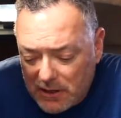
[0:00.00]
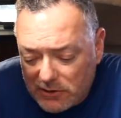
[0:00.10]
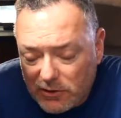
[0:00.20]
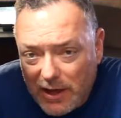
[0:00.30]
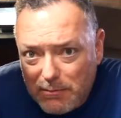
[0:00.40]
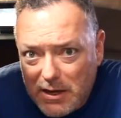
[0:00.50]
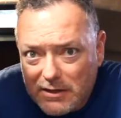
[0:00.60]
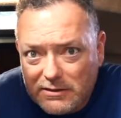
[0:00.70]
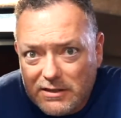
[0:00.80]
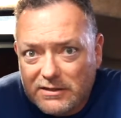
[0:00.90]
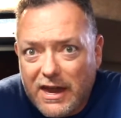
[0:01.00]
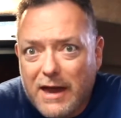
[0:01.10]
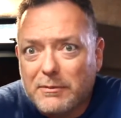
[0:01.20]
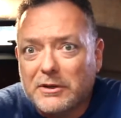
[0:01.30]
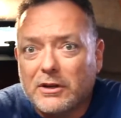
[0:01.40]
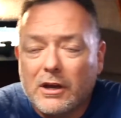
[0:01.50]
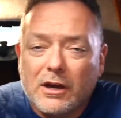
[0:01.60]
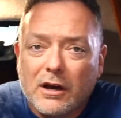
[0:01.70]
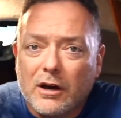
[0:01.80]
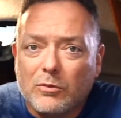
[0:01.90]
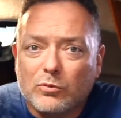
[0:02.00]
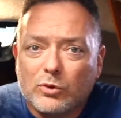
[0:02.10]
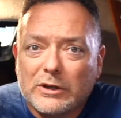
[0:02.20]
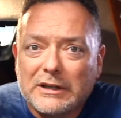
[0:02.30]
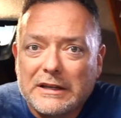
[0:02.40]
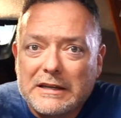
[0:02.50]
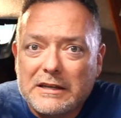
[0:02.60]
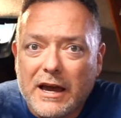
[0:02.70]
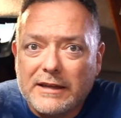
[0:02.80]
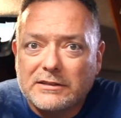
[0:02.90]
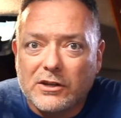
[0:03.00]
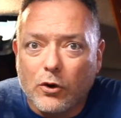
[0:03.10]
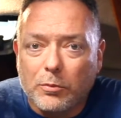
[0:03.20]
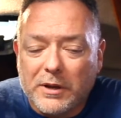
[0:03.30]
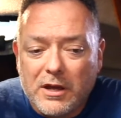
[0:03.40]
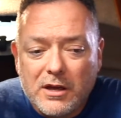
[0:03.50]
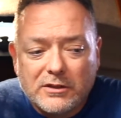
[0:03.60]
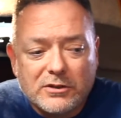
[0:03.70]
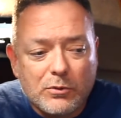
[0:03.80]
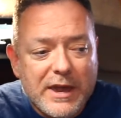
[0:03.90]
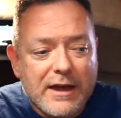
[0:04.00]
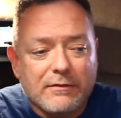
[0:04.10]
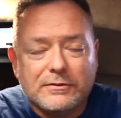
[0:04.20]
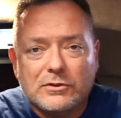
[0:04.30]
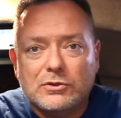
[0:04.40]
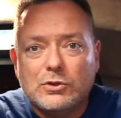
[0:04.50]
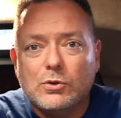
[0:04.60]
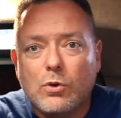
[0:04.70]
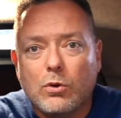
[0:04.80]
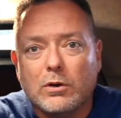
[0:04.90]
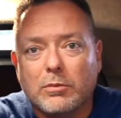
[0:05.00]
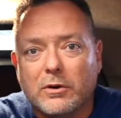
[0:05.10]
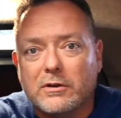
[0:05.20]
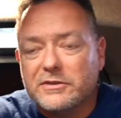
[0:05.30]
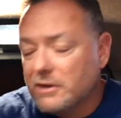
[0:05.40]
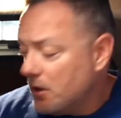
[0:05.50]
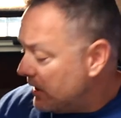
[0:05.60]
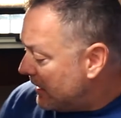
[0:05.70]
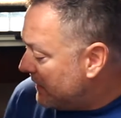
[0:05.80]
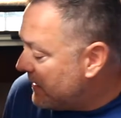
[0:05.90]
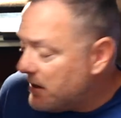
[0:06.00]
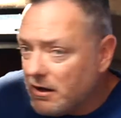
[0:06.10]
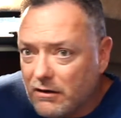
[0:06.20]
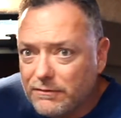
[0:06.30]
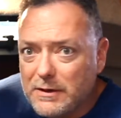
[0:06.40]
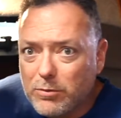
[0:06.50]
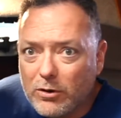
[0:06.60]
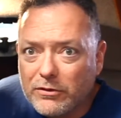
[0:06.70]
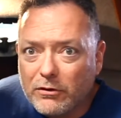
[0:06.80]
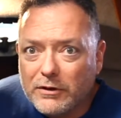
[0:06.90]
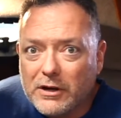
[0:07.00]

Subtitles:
So that makes this cabin really nice and open. So we have two quarter berths and then a V berth over